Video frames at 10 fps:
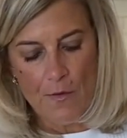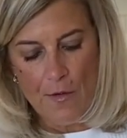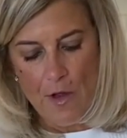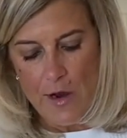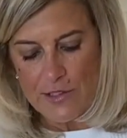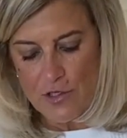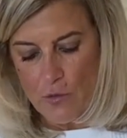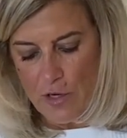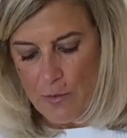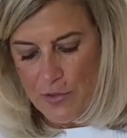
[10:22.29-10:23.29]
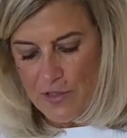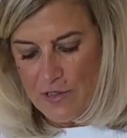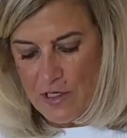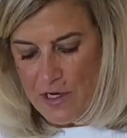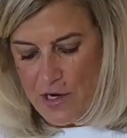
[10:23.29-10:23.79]
All right, so we're gonna put this
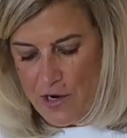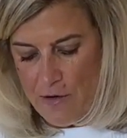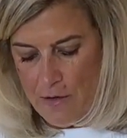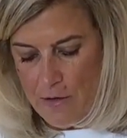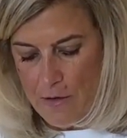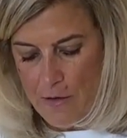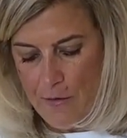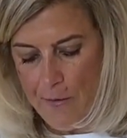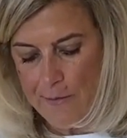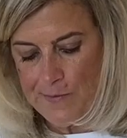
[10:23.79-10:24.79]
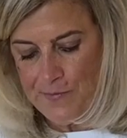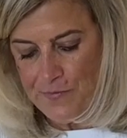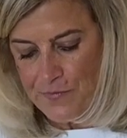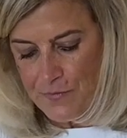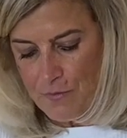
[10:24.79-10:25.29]
in here.
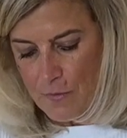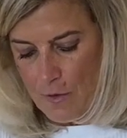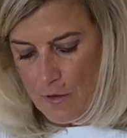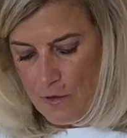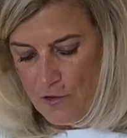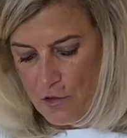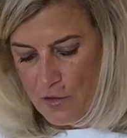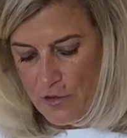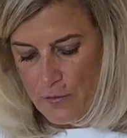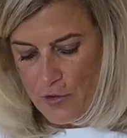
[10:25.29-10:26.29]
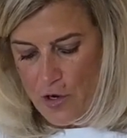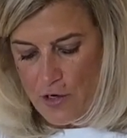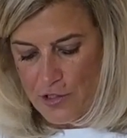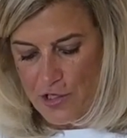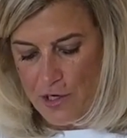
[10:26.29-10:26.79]
I'm sure we're gonna do for
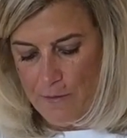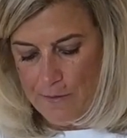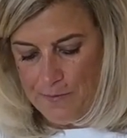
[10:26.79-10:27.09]
garnish here.